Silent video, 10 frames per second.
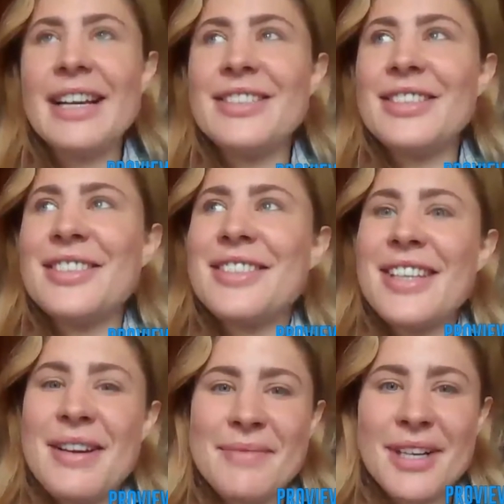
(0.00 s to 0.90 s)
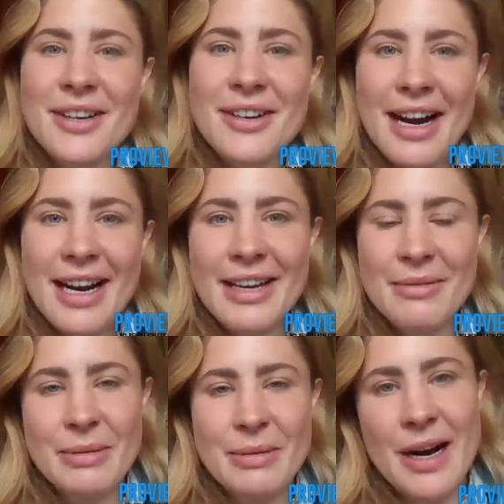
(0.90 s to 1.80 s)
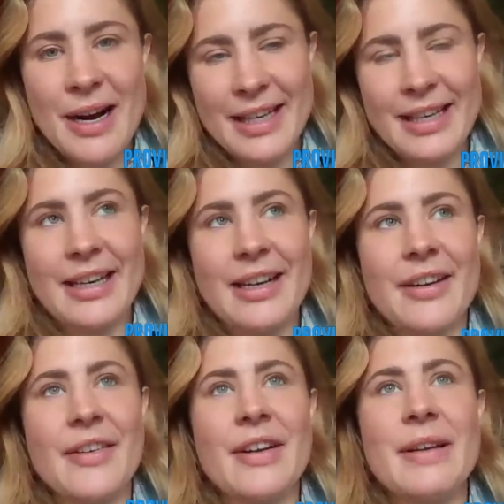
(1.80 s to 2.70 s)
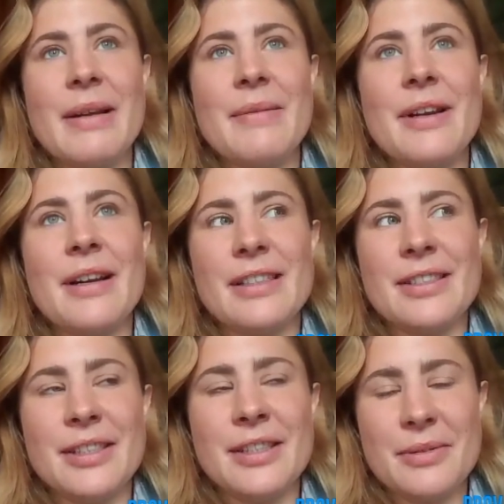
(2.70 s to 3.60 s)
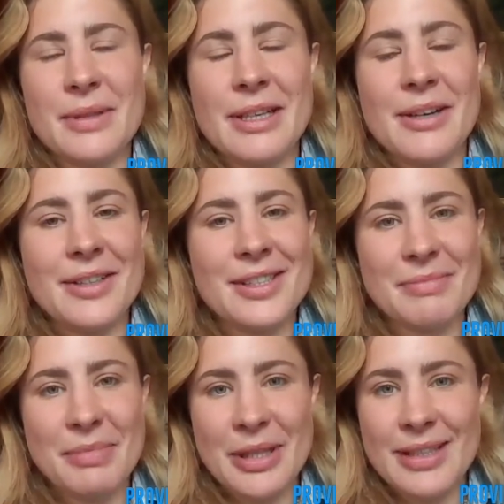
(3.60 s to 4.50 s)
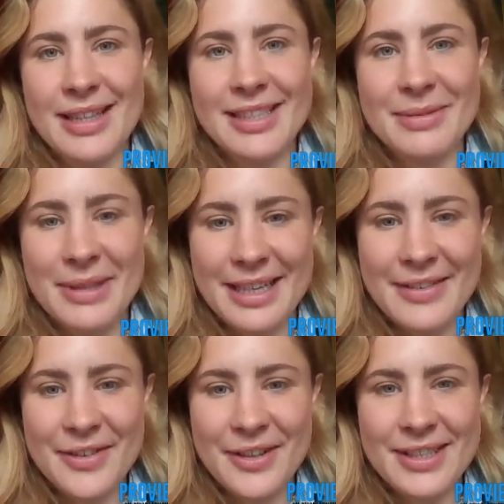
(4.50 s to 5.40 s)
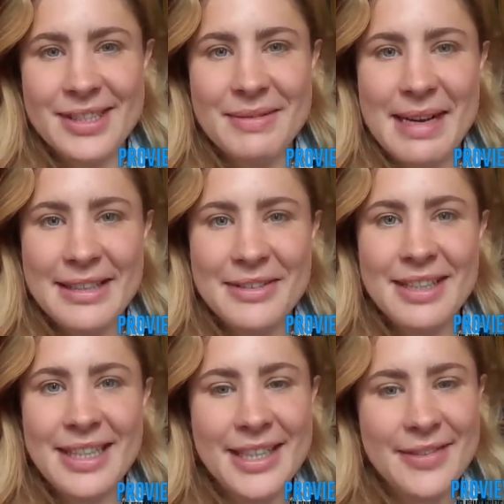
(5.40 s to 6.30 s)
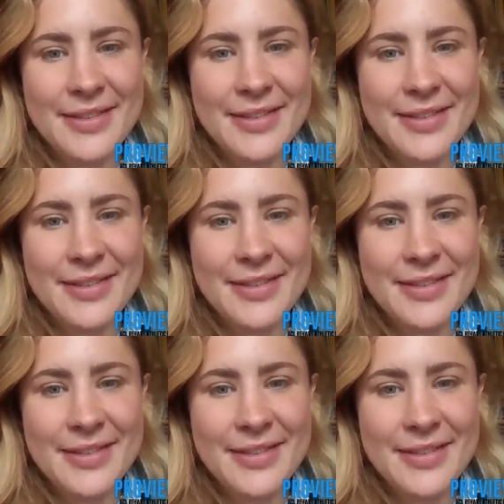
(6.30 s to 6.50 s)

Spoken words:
Just cracking on with work, and then as soon as we last booked this week for some annual leave,